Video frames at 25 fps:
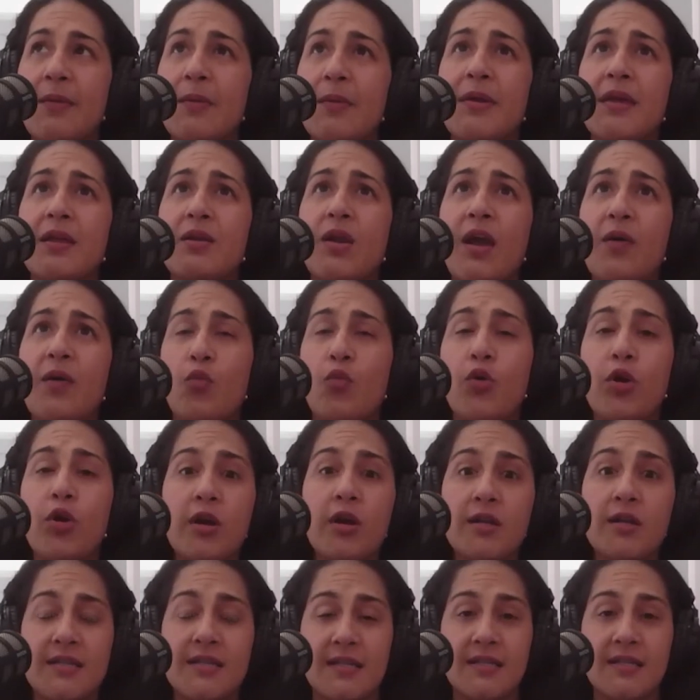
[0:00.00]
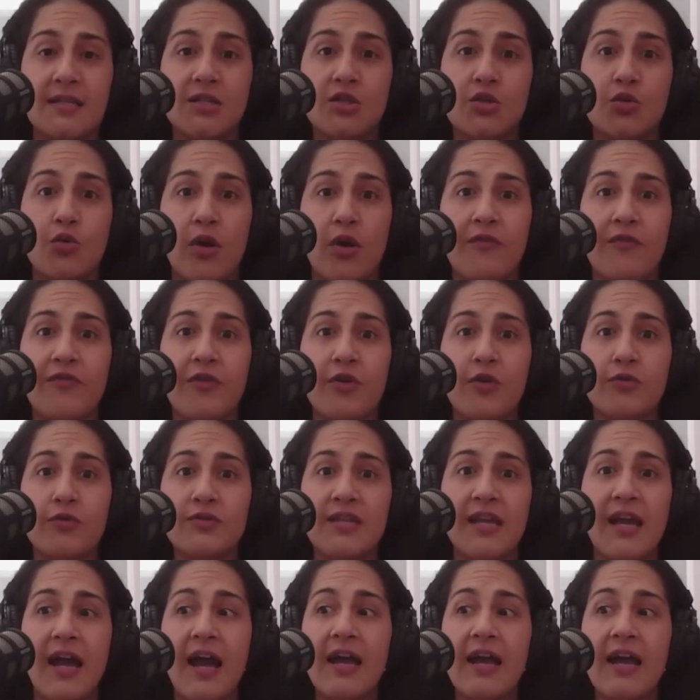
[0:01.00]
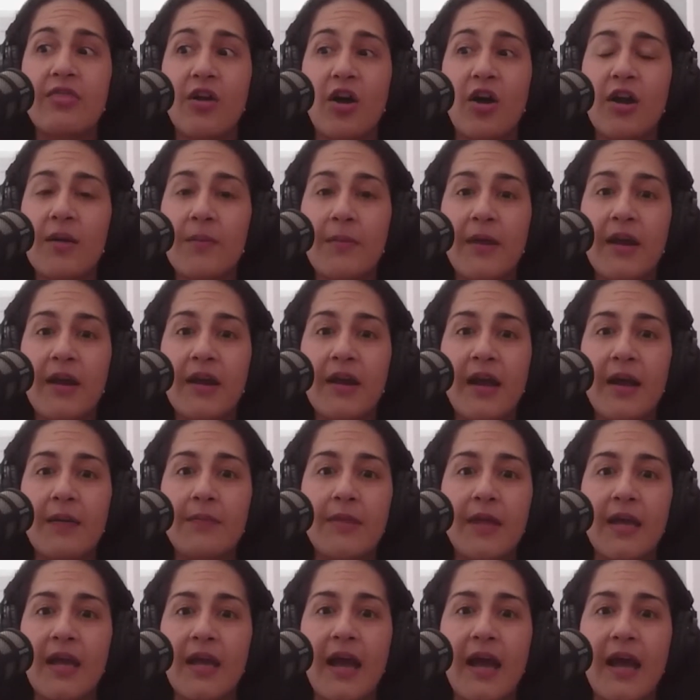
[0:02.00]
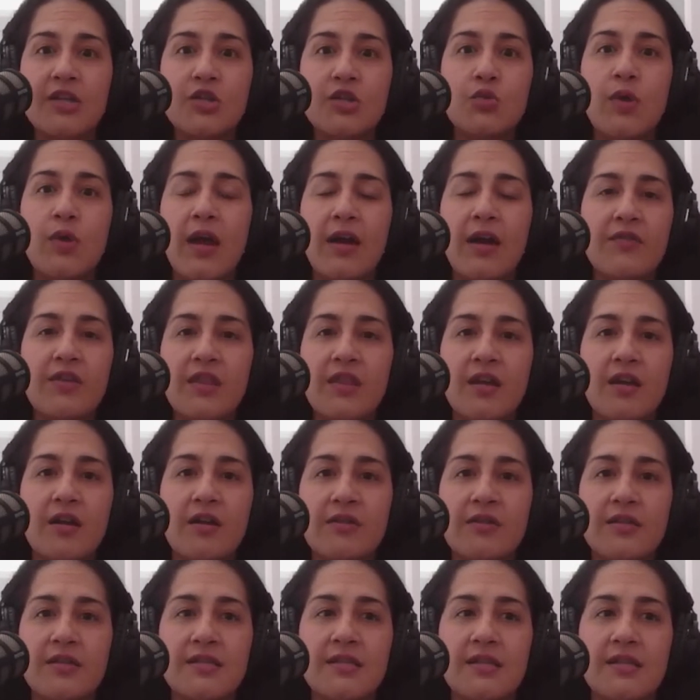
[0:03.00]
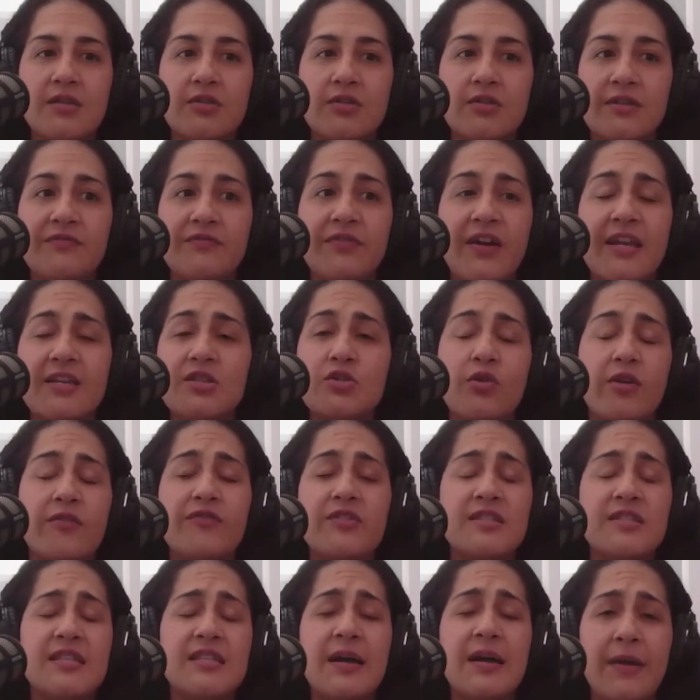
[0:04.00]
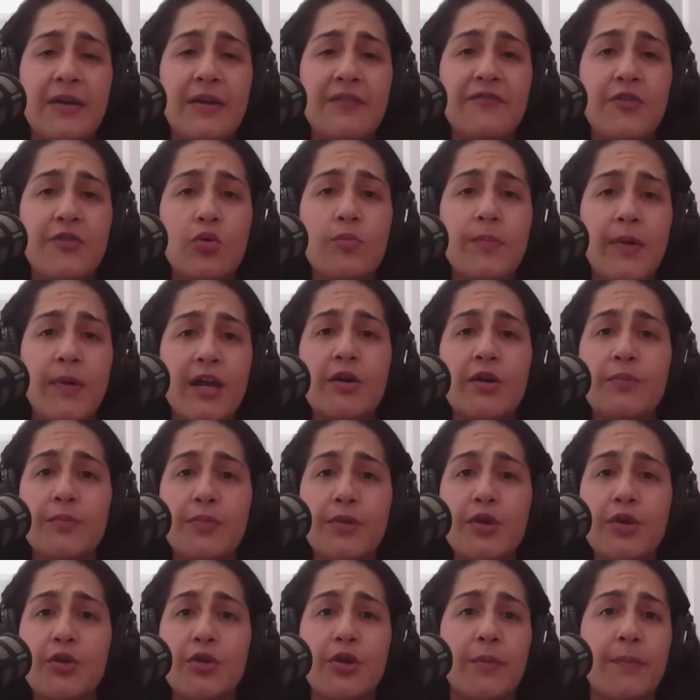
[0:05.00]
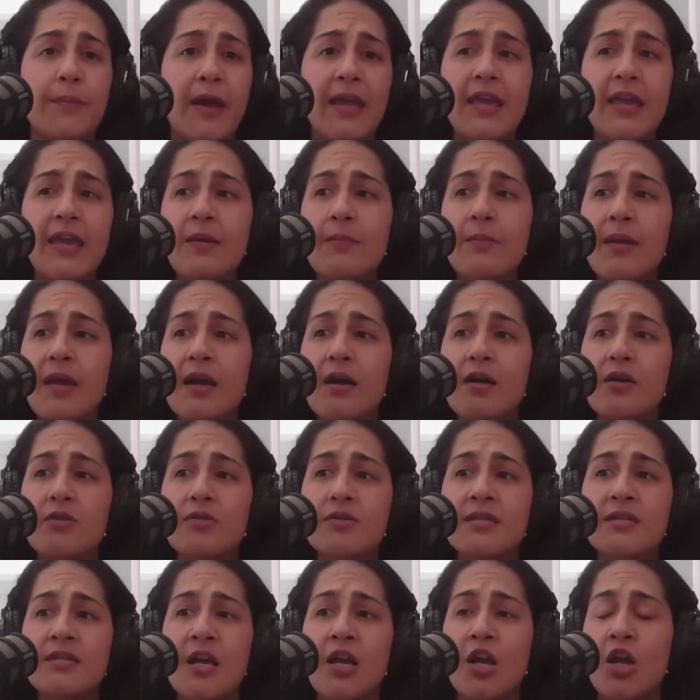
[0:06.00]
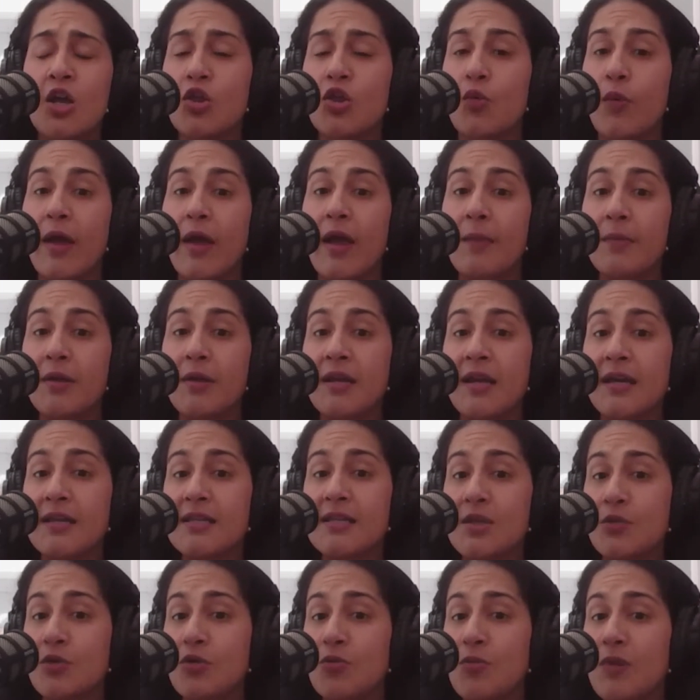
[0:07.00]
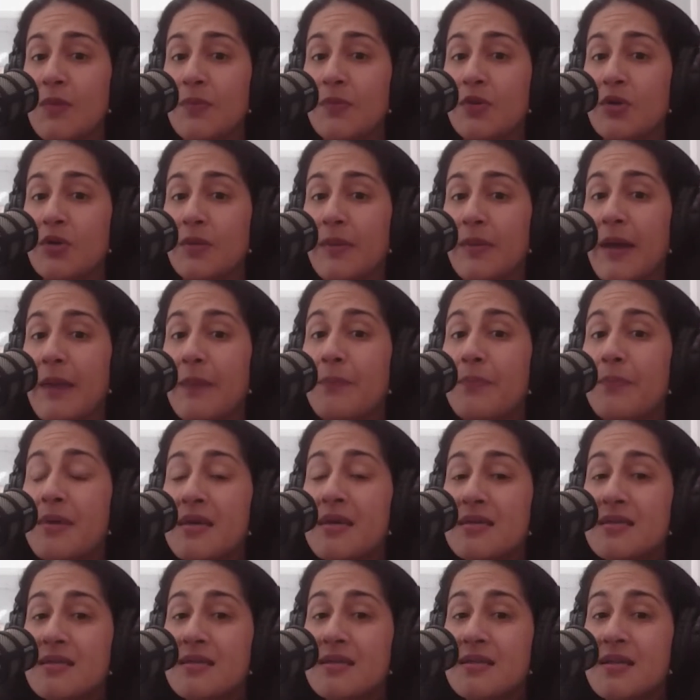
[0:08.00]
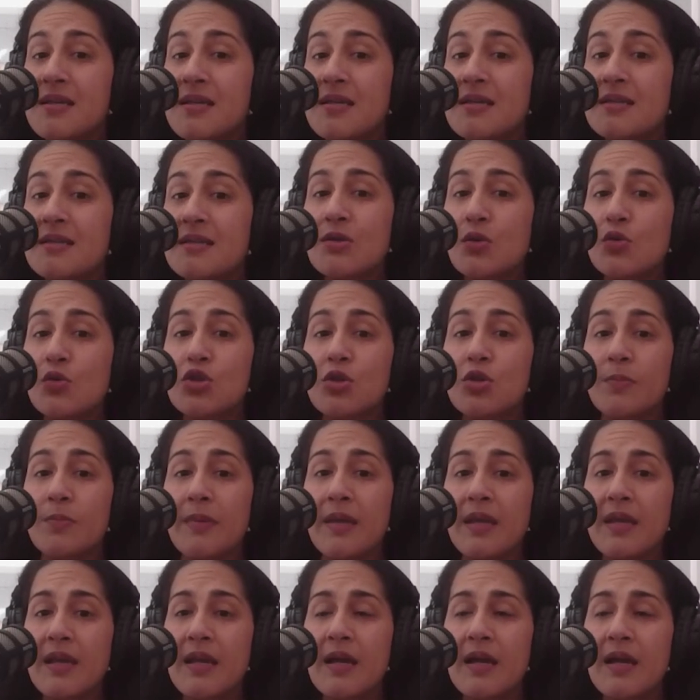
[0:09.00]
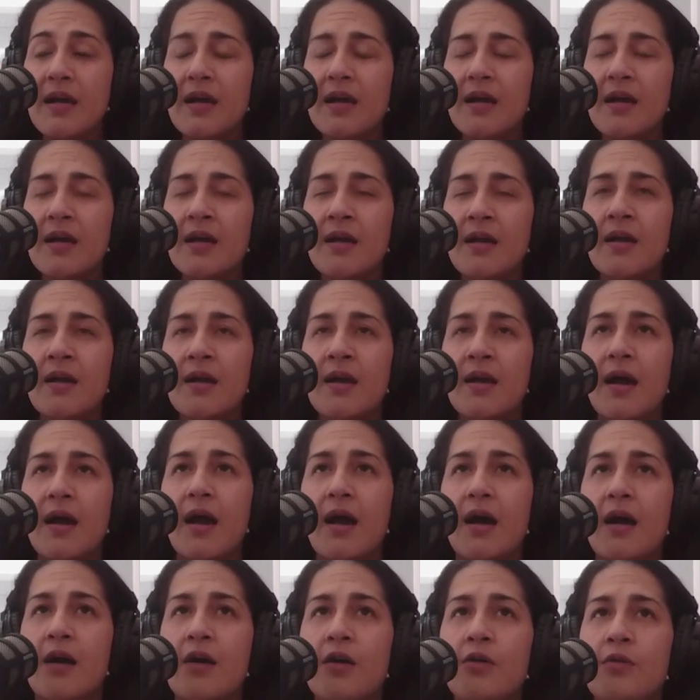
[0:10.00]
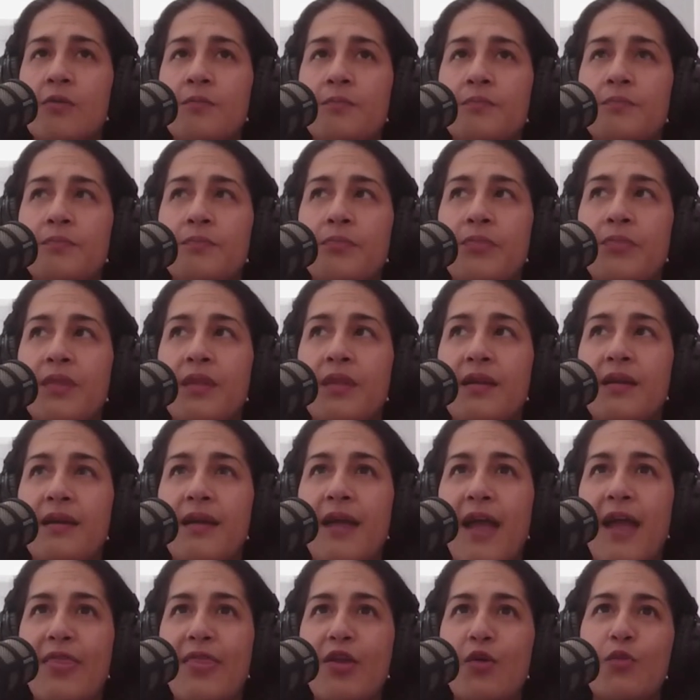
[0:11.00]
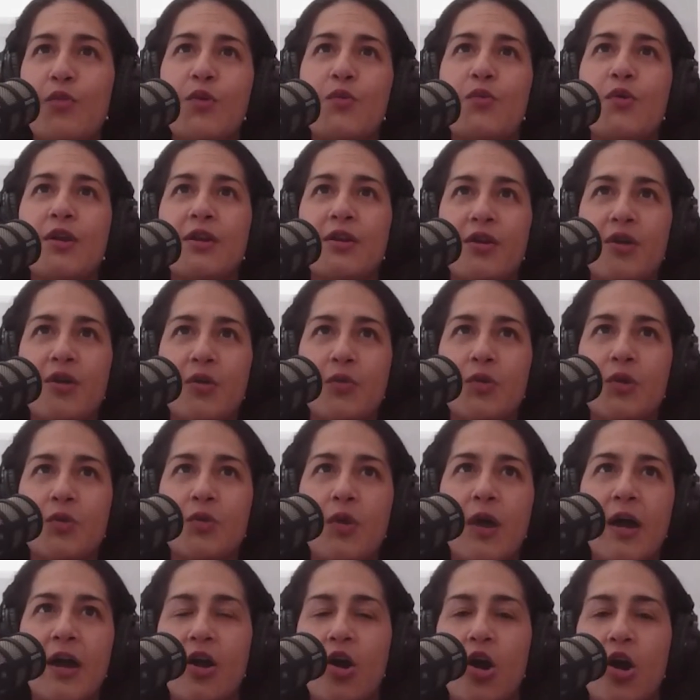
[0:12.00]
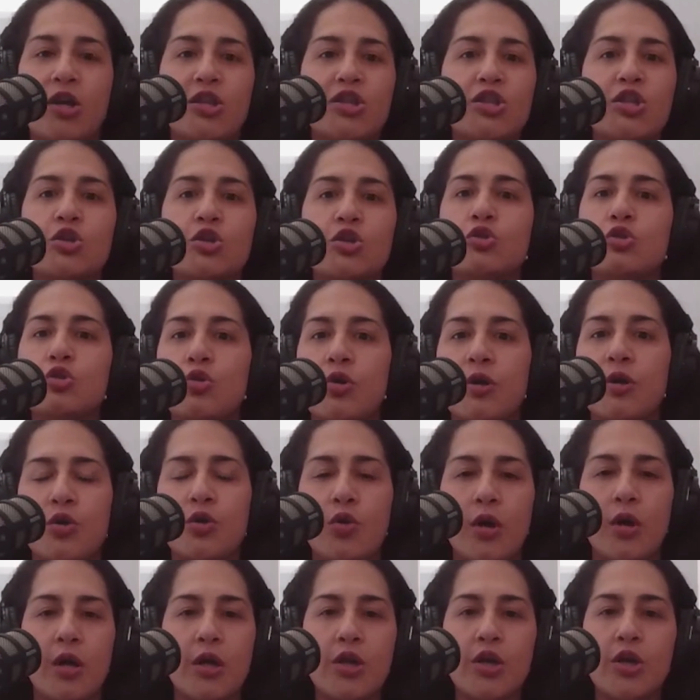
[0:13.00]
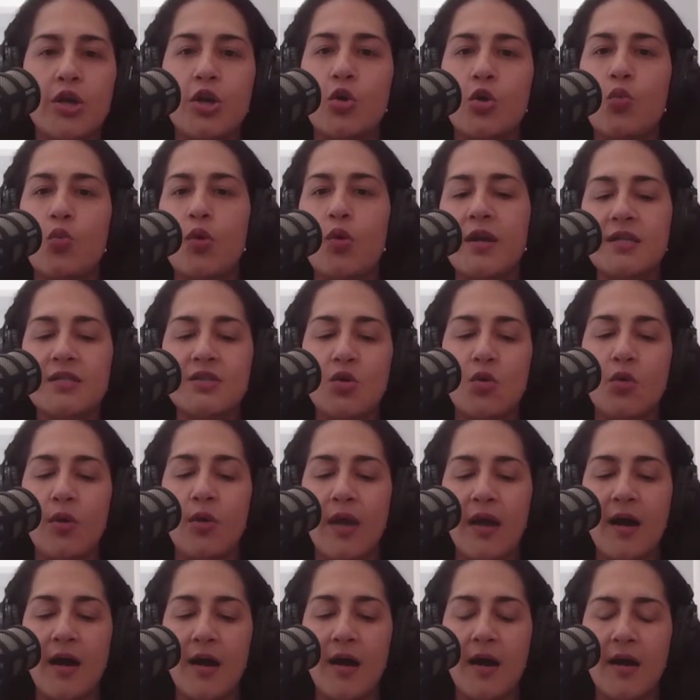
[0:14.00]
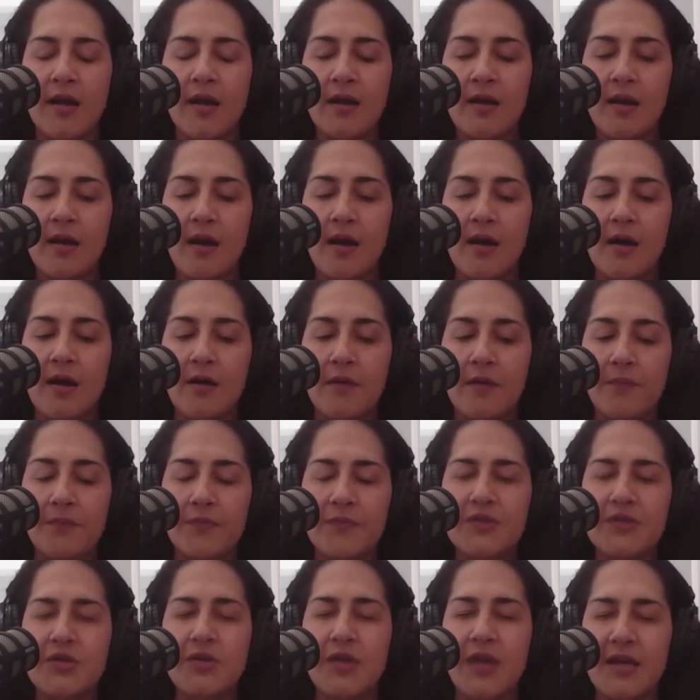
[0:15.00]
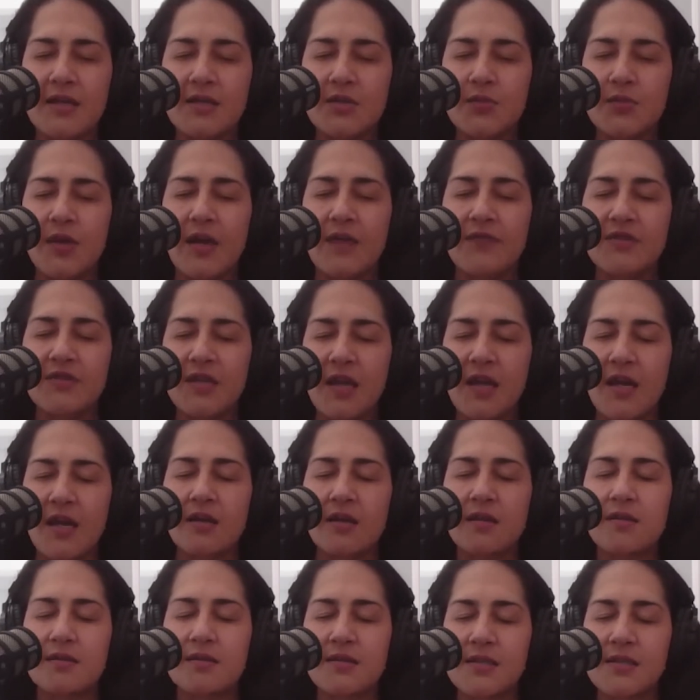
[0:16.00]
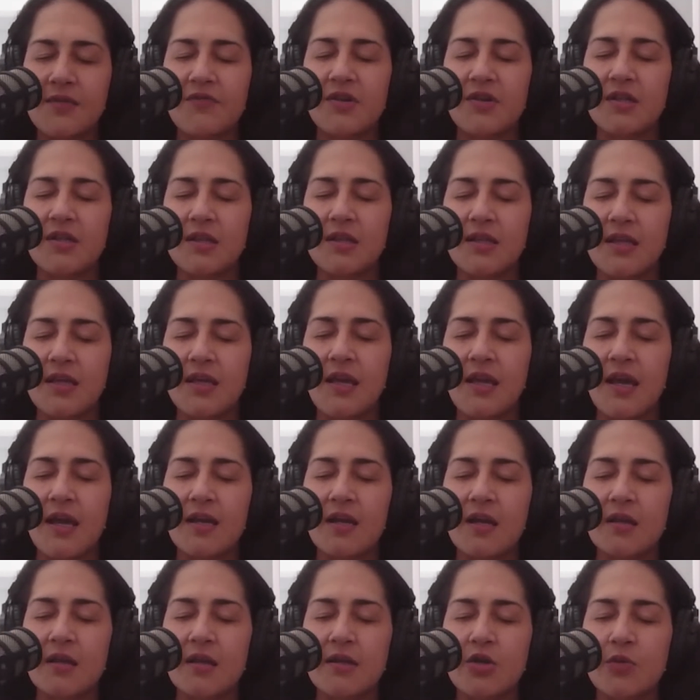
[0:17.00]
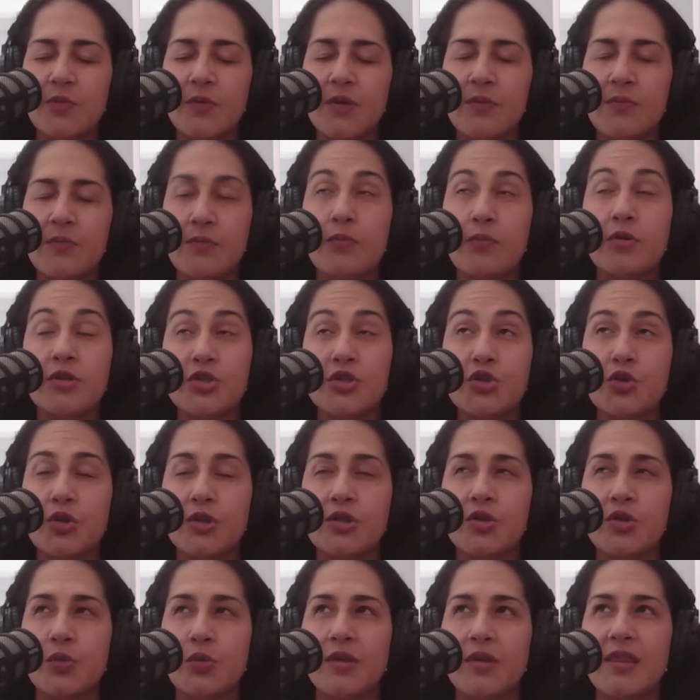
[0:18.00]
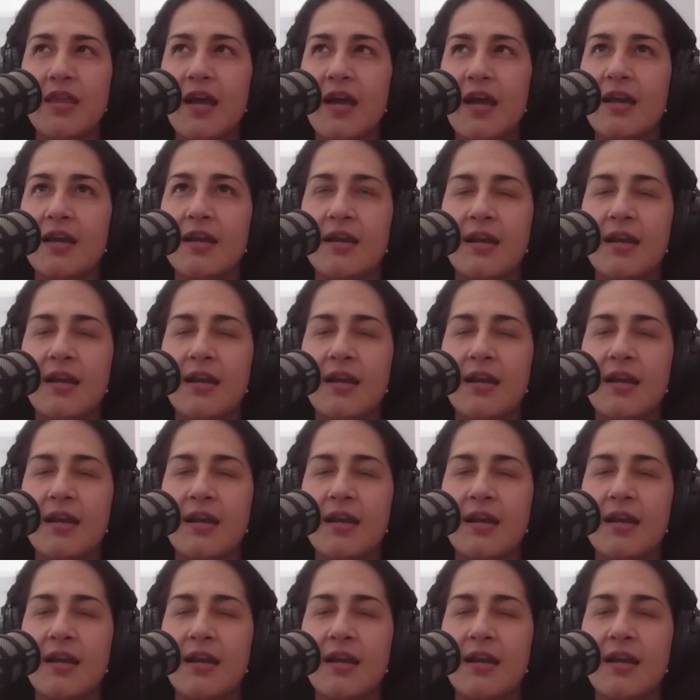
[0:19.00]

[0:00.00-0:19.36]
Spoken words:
I mean, we're addicted to our phones. Like I thought about it. I'm like, I do everything on this little device, or if it's not my phone, my computer, my emails, the way I'm connecting with people in my business, social media. And then we wonder, well, why are our children, or, you know, what is going on? So yes, we have to definitely get a little bit stricter with that.